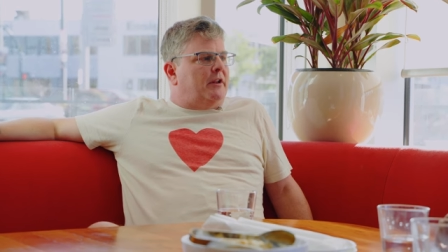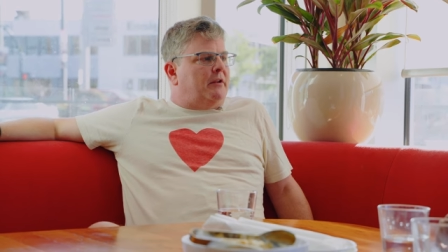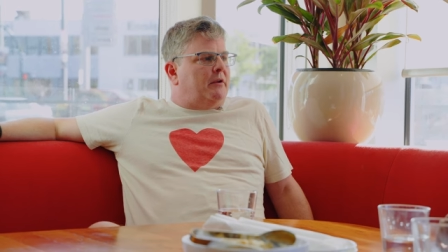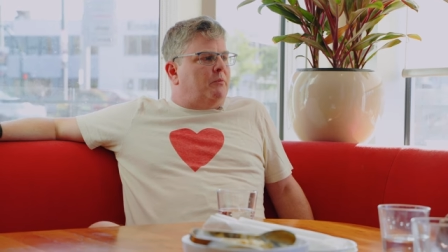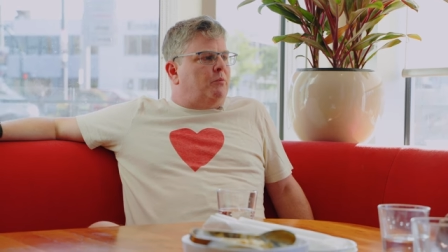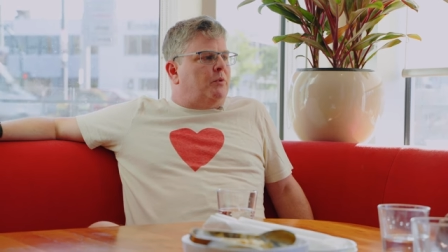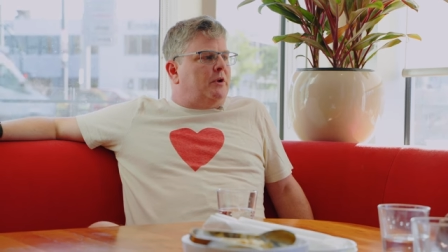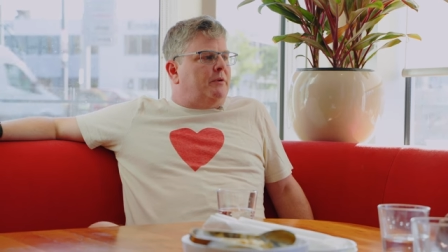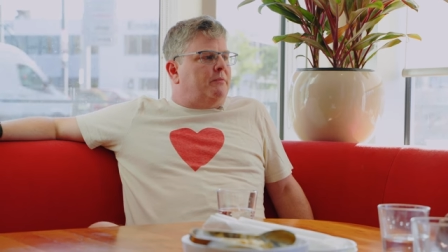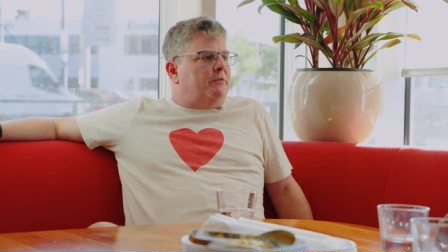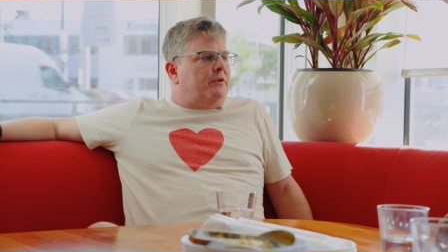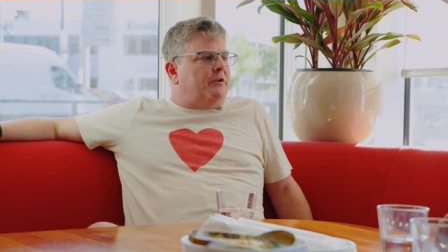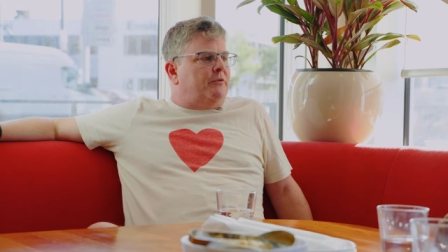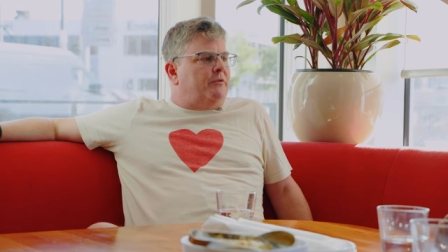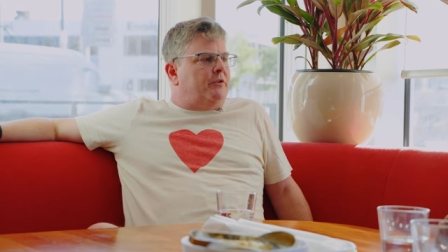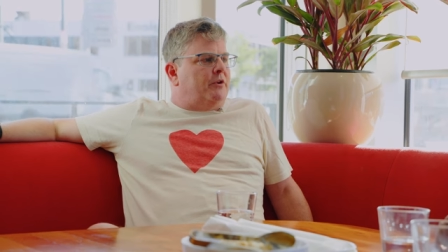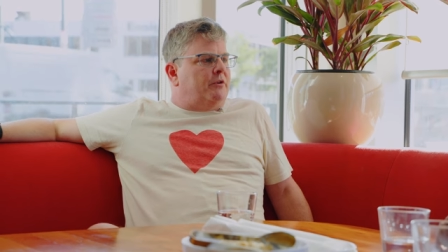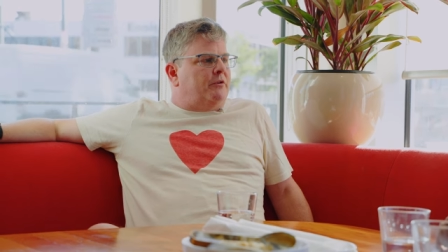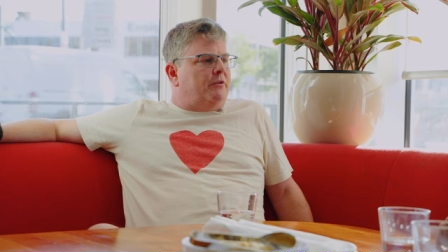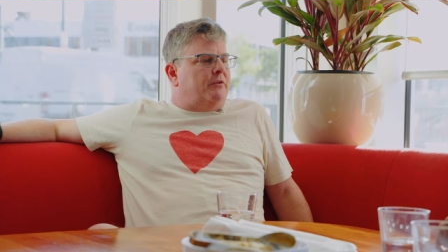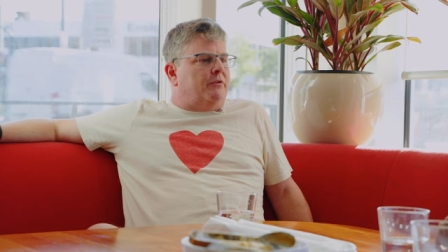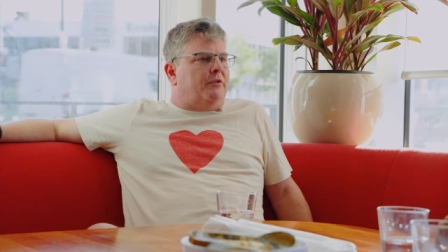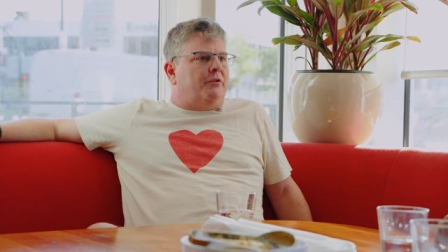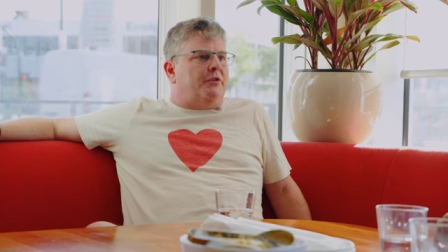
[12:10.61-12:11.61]
And we, the,
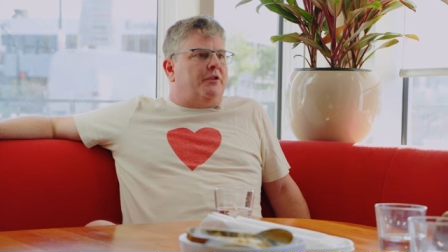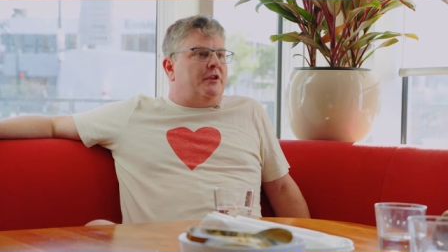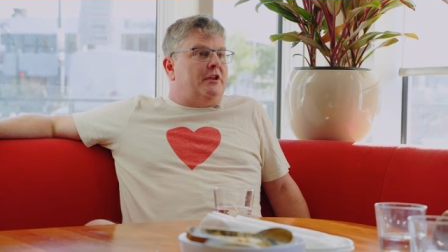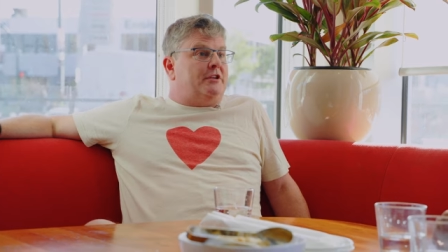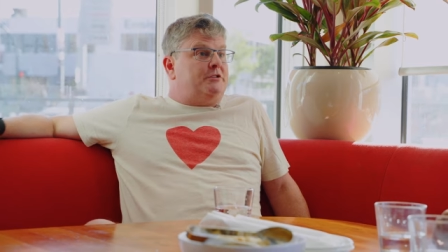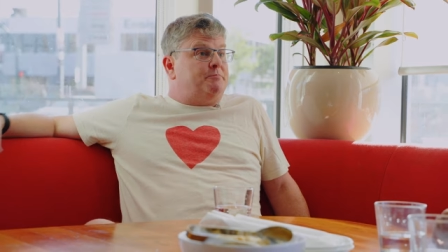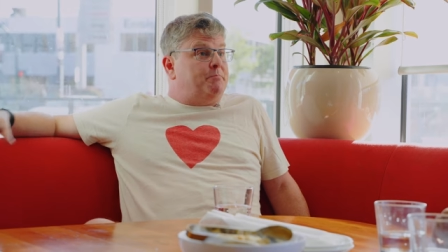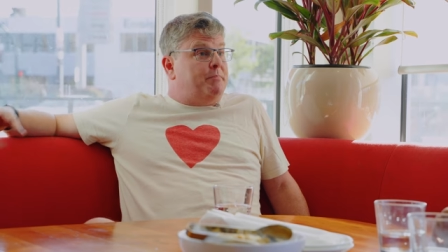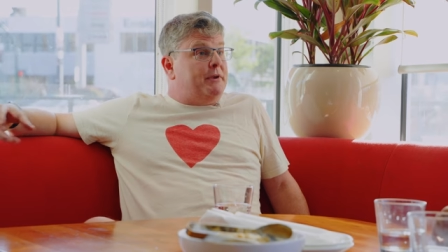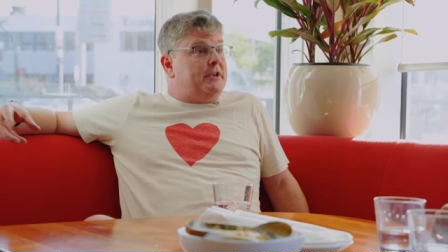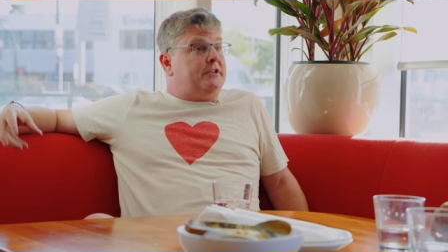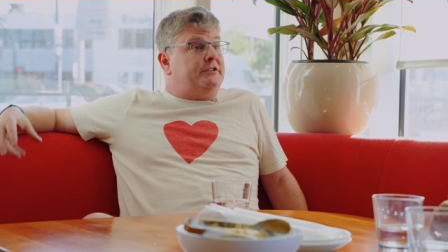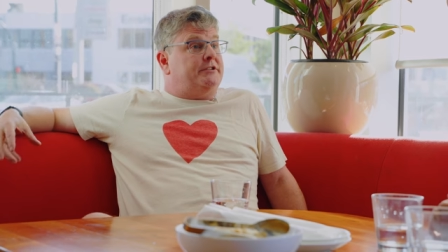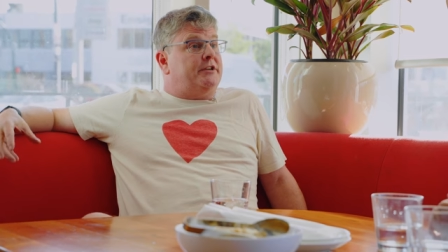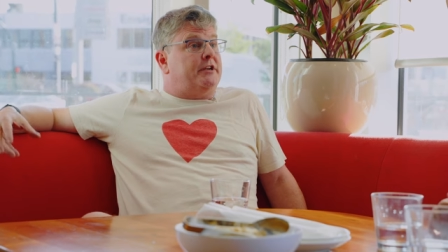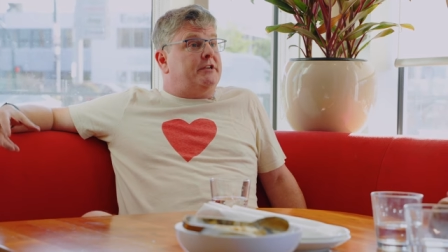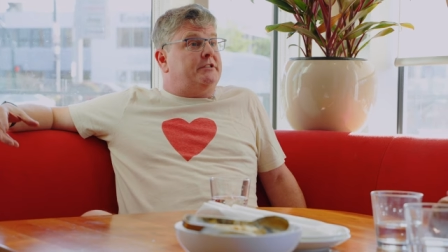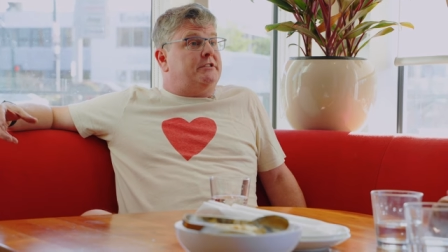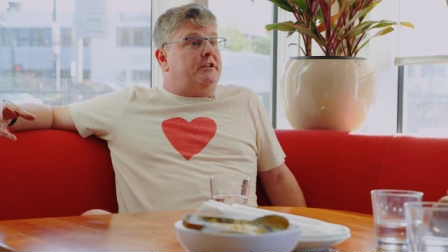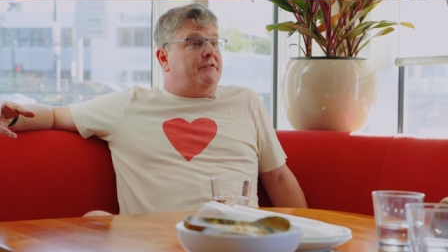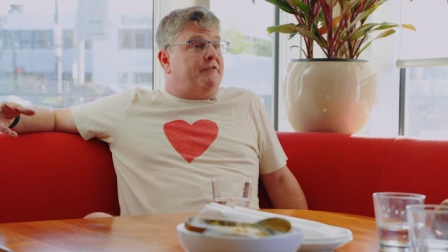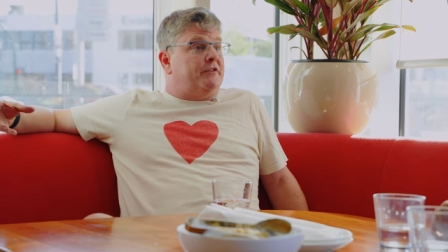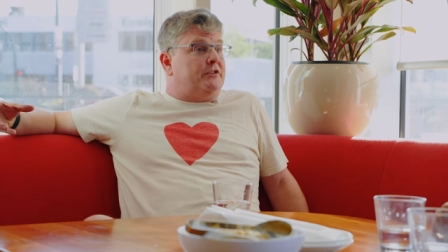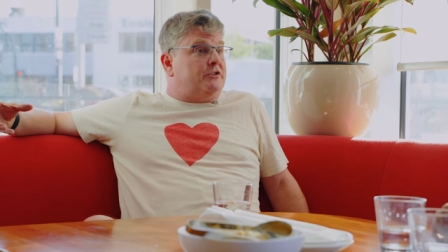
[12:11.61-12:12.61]
the, this
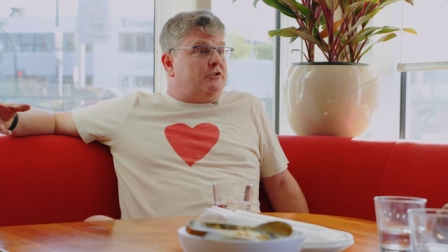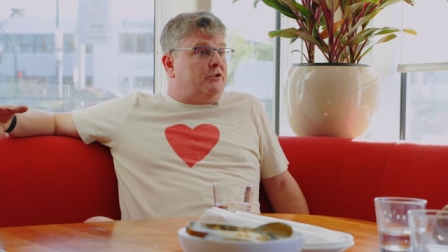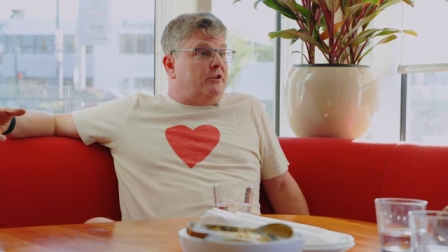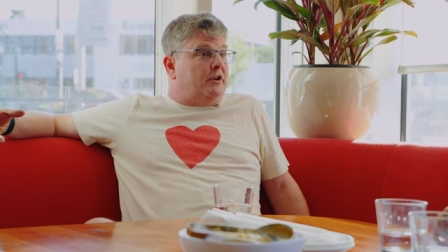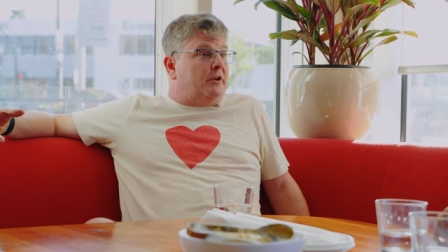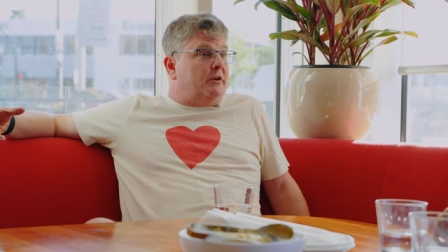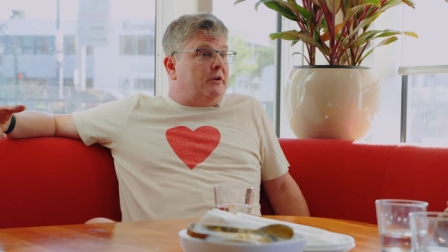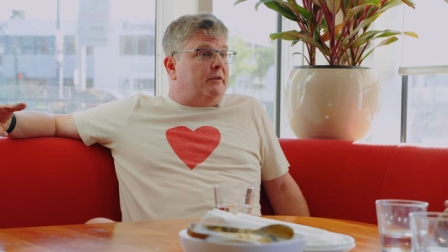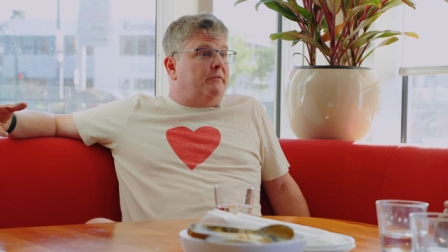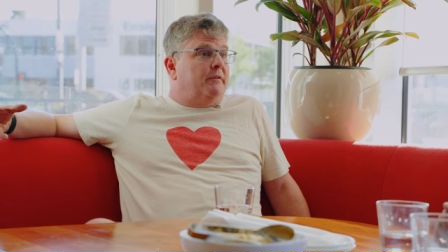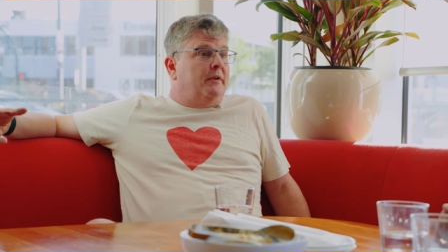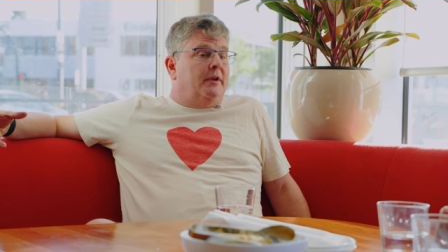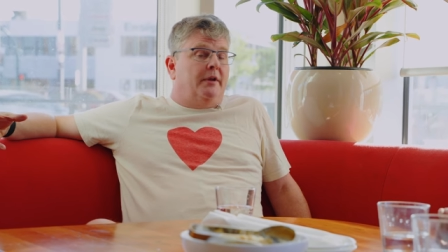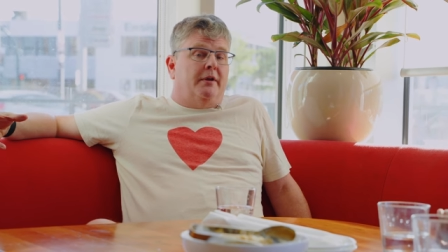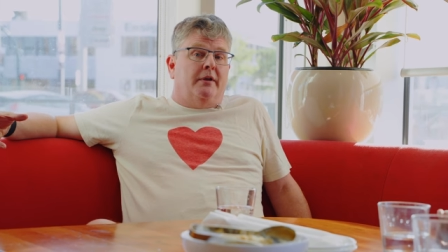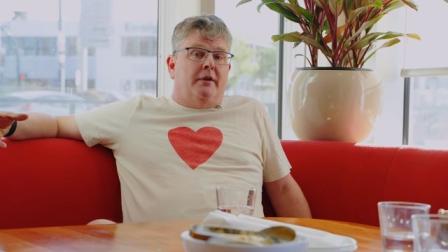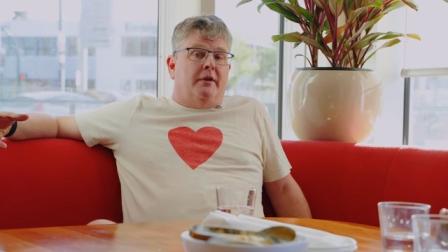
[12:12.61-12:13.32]
business, if it's going to